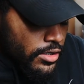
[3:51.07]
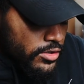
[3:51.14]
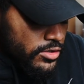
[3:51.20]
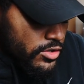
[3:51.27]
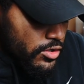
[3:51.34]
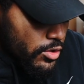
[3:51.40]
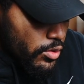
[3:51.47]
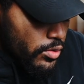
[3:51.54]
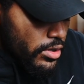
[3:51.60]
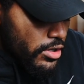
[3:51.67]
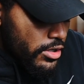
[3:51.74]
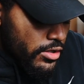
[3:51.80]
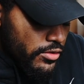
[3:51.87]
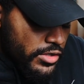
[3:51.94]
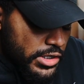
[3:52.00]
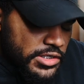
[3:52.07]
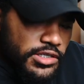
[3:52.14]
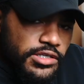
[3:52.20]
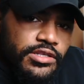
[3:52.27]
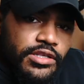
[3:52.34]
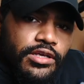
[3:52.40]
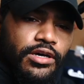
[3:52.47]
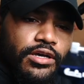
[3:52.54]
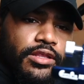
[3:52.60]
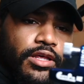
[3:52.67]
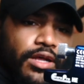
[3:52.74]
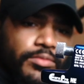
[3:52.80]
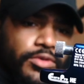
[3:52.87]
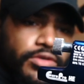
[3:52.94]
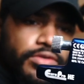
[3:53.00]
So this is the gun that
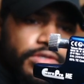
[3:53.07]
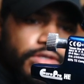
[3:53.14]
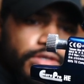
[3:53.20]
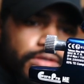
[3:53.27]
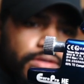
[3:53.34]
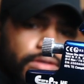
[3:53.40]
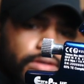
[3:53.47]
I'm using.